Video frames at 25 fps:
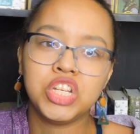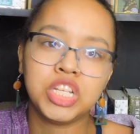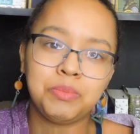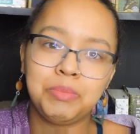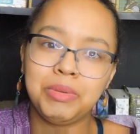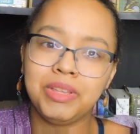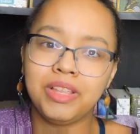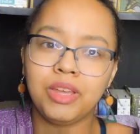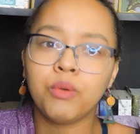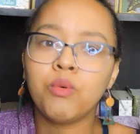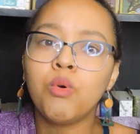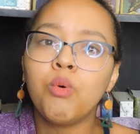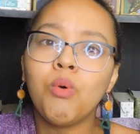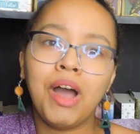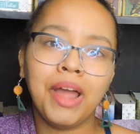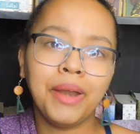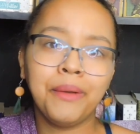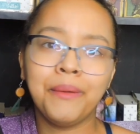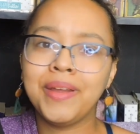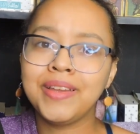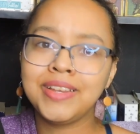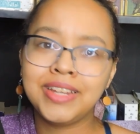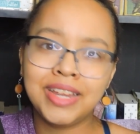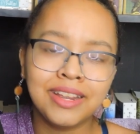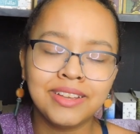just be like, well, why
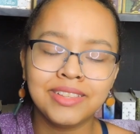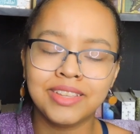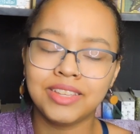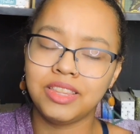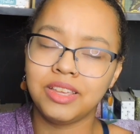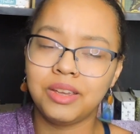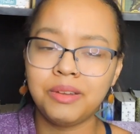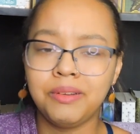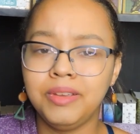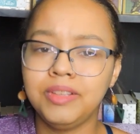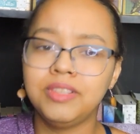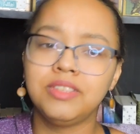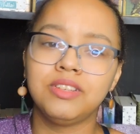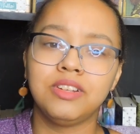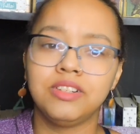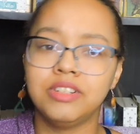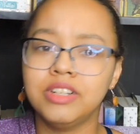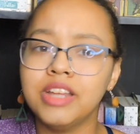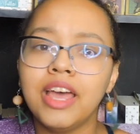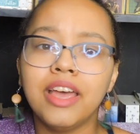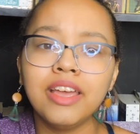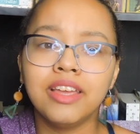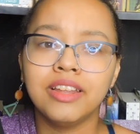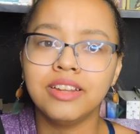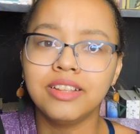do I care that the queens are
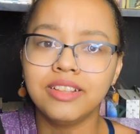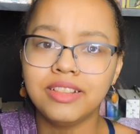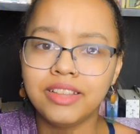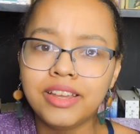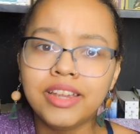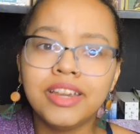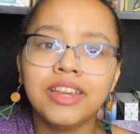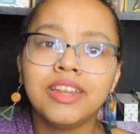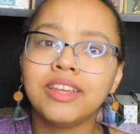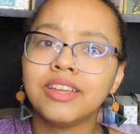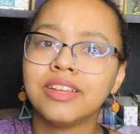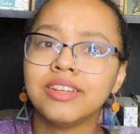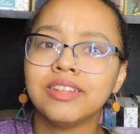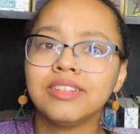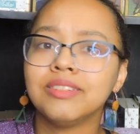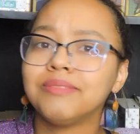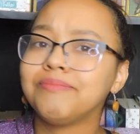dead? Like,